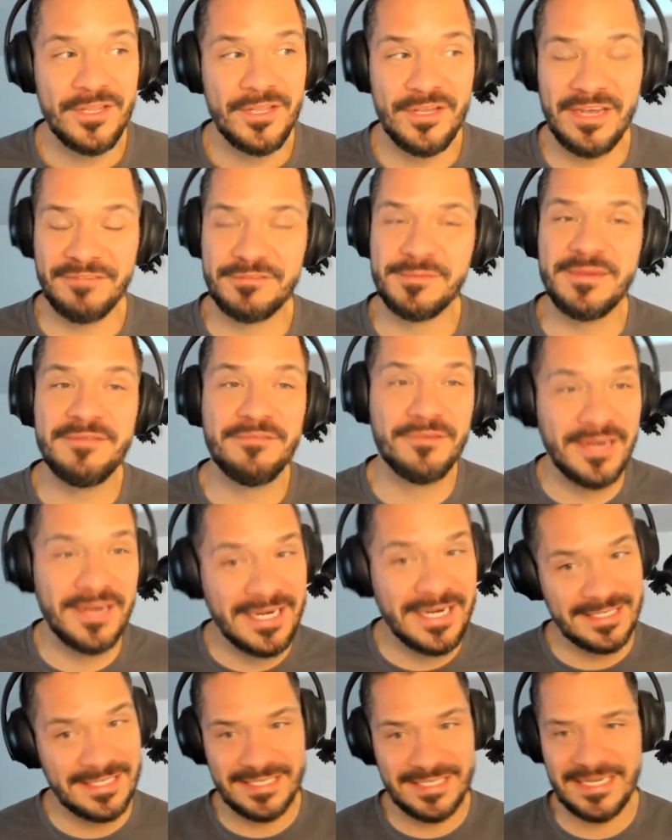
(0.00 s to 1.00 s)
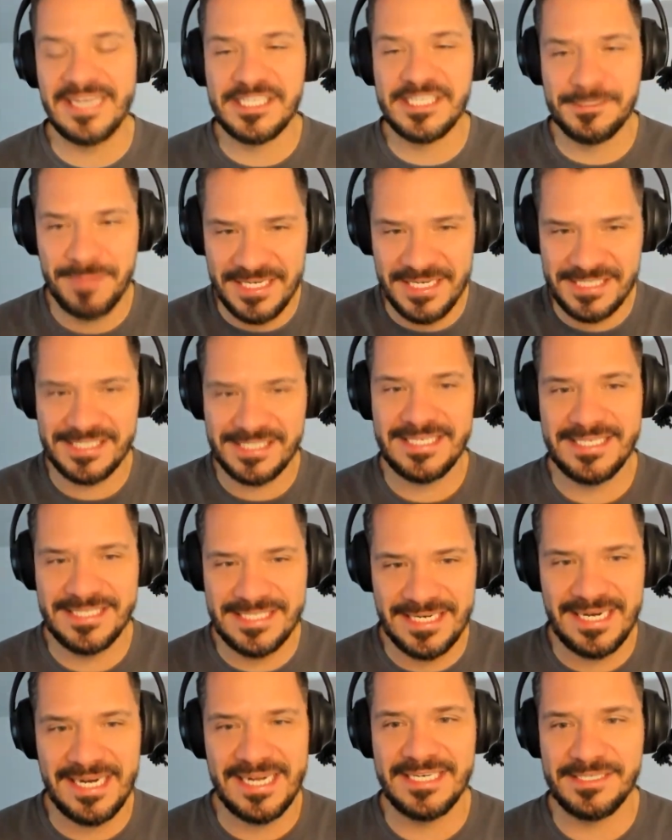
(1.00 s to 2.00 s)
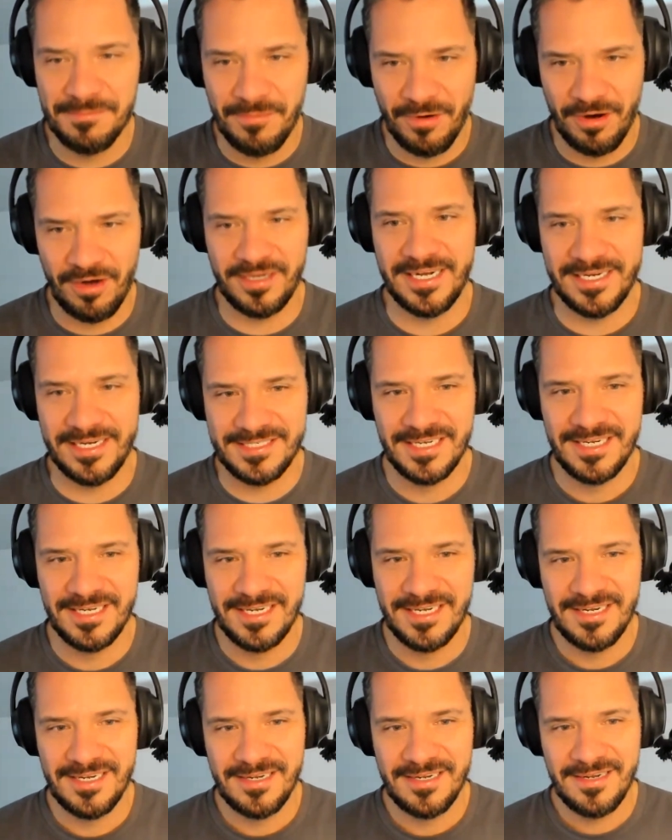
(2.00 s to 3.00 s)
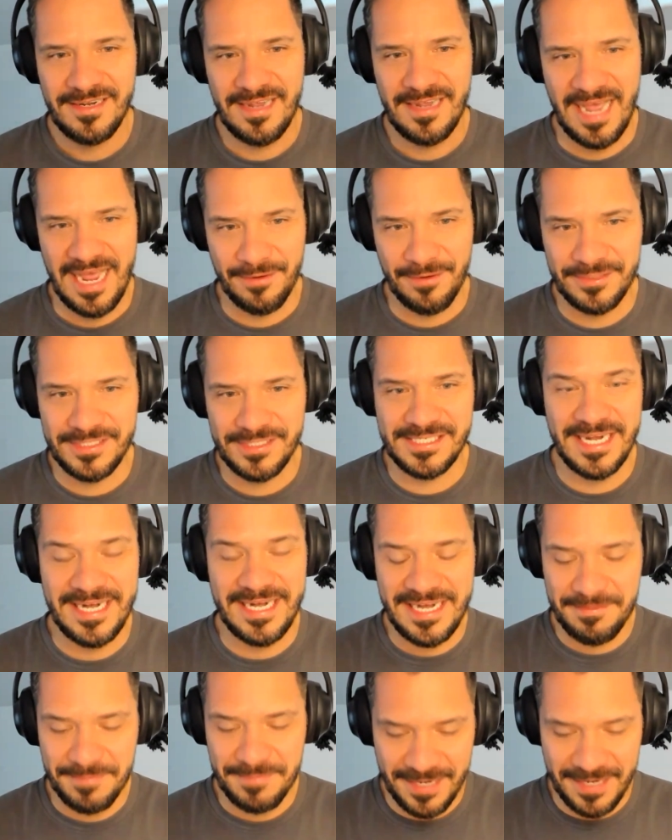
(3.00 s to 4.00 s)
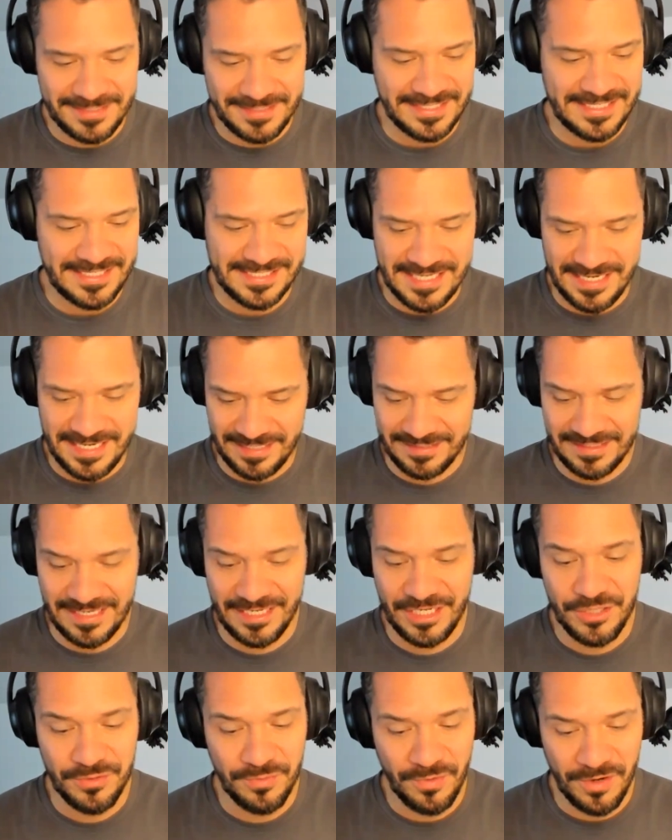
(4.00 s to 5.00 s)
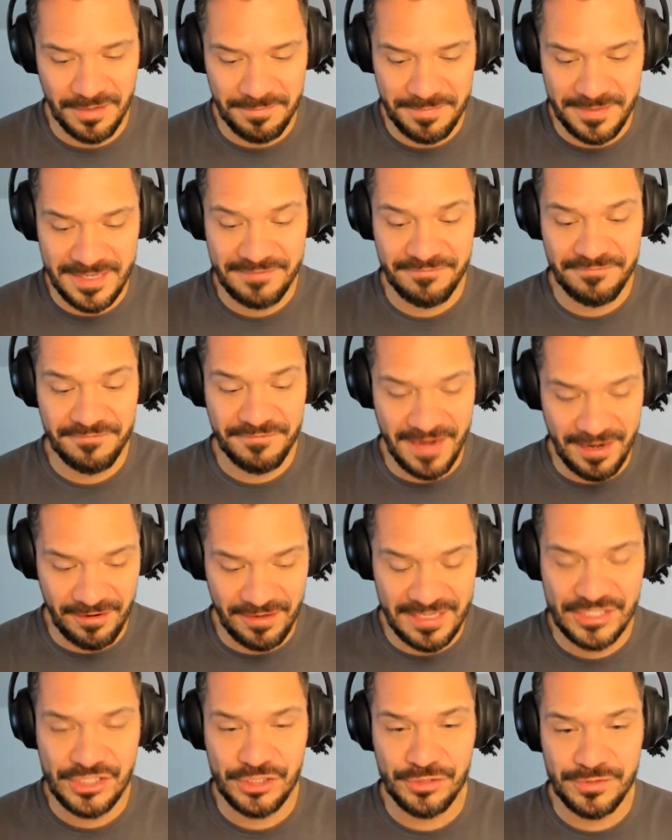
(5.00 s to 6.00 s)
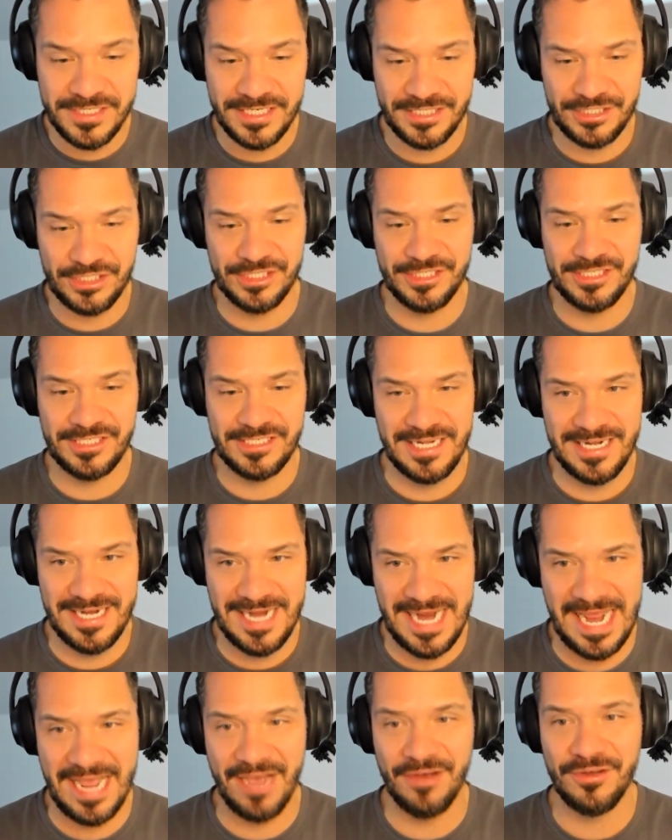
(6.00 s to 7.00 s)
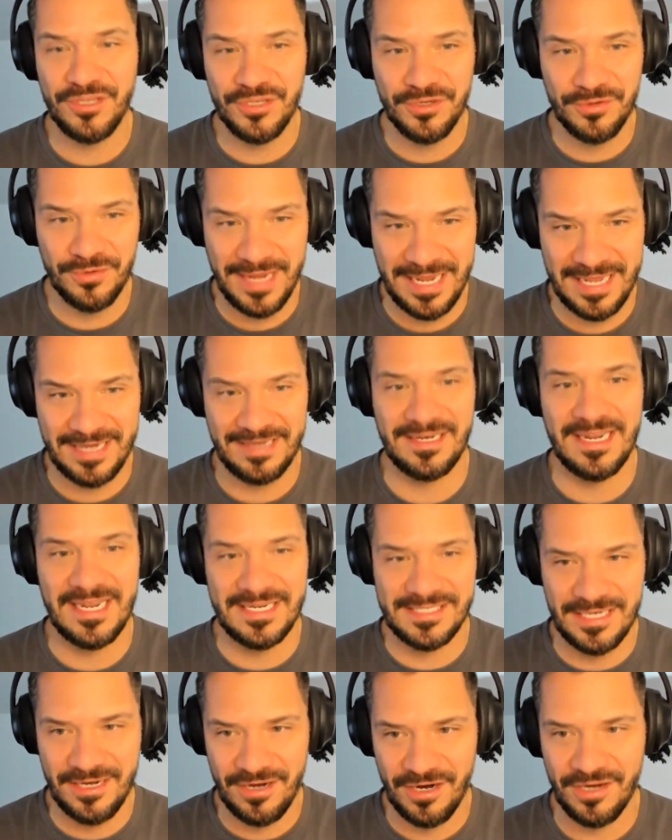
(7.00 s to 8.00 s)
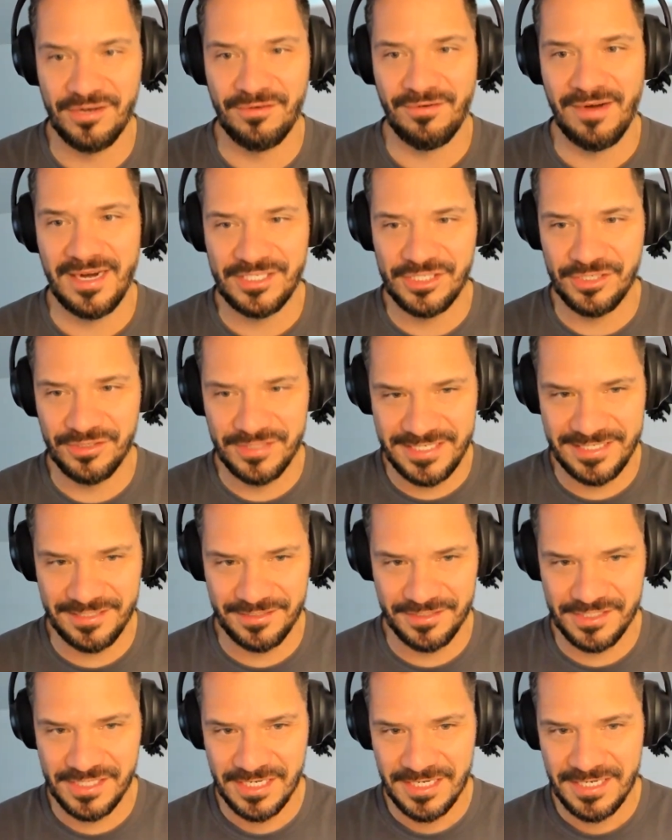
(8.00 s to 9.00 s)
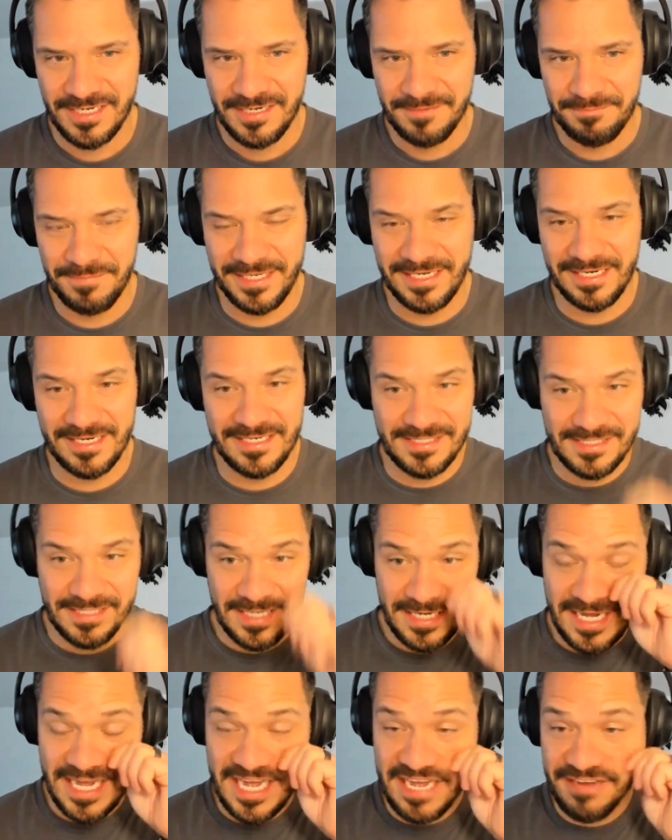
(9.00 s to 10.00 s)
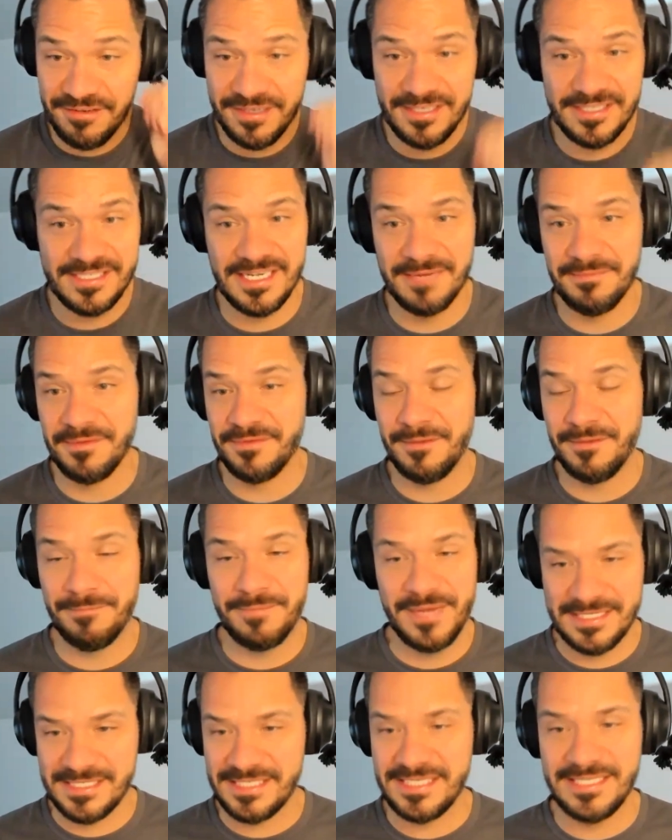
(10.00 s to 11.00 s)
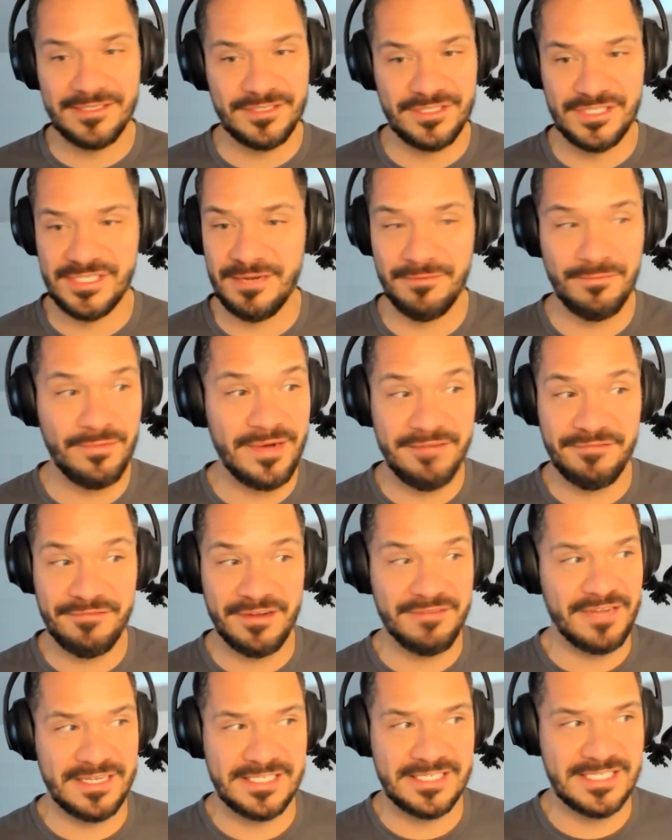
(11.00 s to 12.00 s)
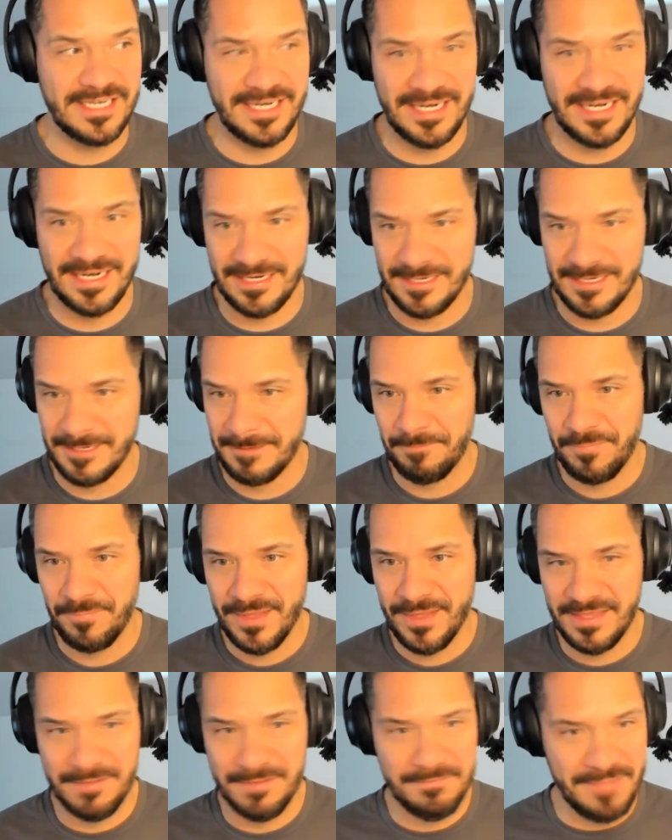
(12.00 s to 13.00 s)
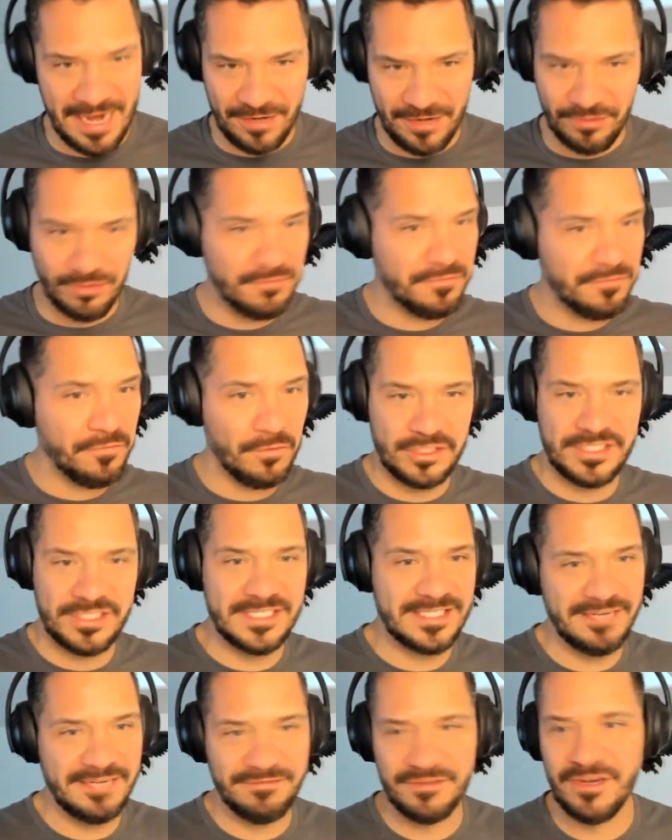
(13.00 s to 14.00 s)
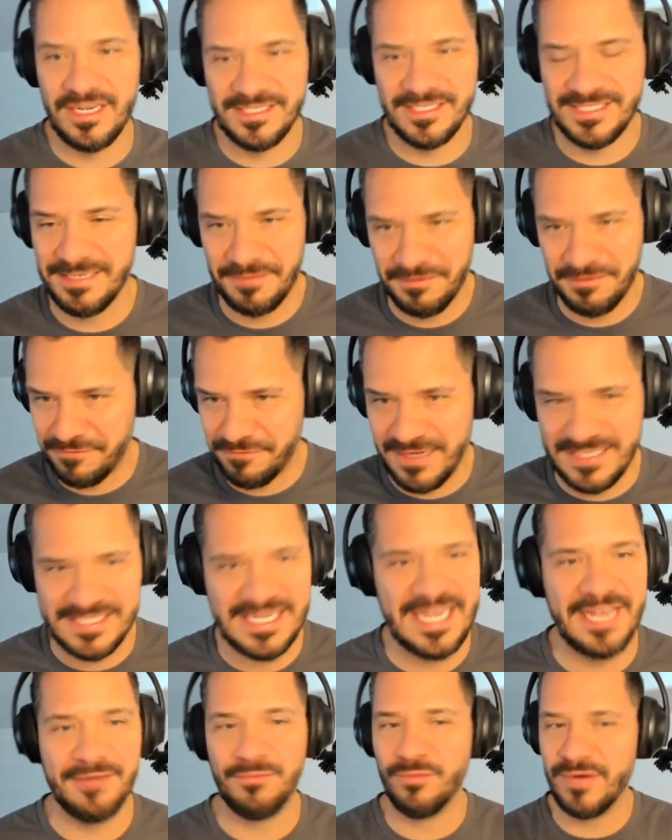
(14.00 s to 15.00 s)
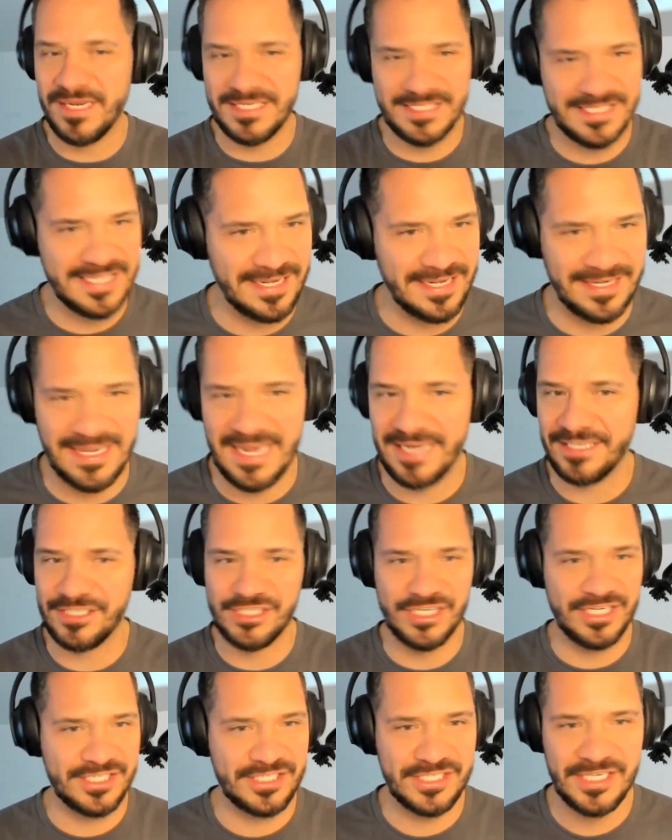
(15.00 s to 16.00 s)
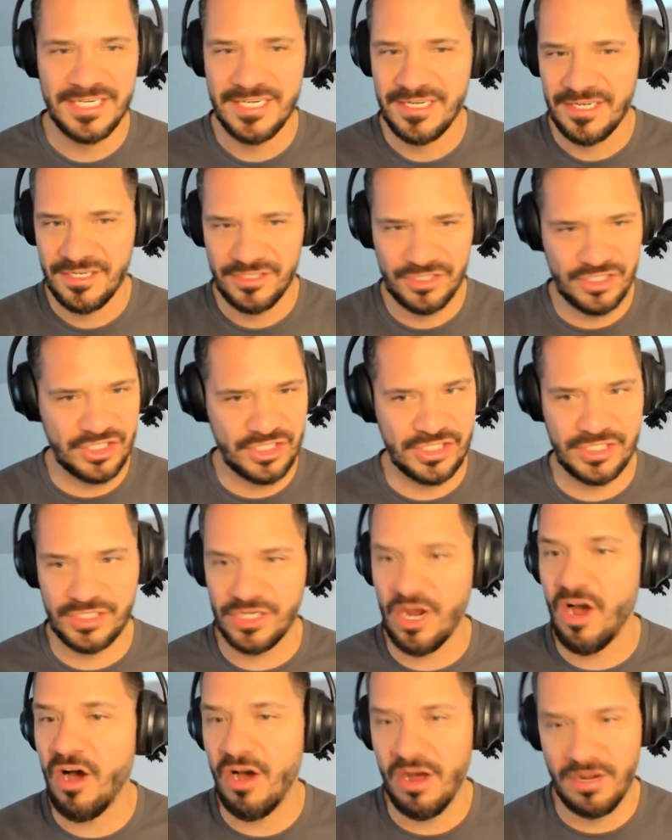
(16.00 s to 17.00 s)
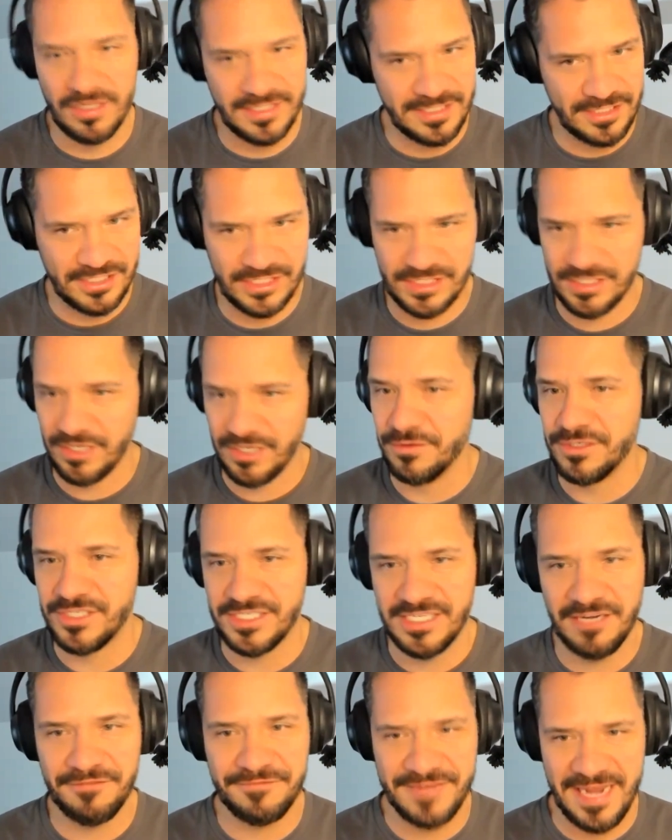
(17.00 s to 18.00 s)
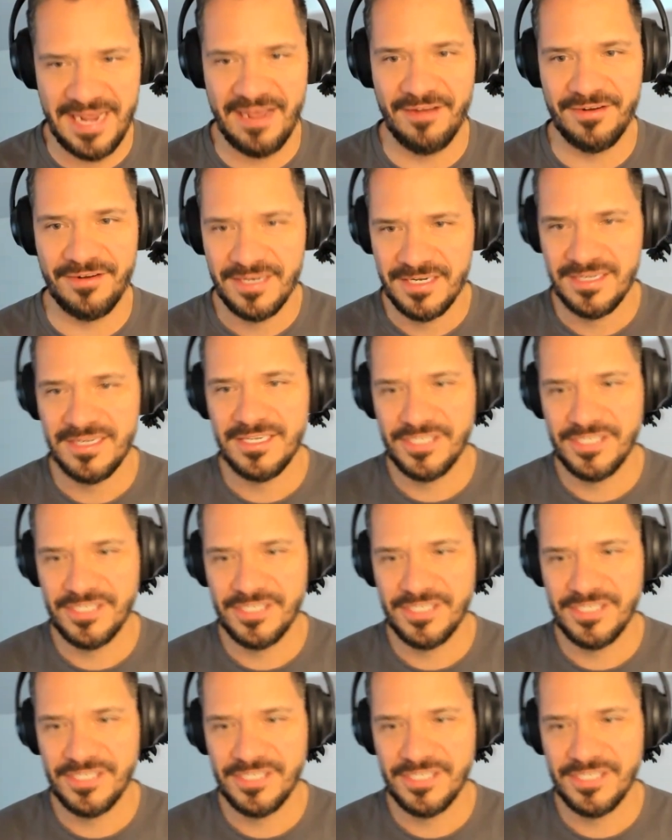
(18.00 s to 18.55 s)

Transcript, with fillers: you have to be really, especially in today's market, I would say anybody listening, like, you want to be very judicious in how you analyze and underwrite your deals, because even some of the best deals that we've invested in, the macro forces have caused them to face headwinds that like just stalled and slowed stuff down.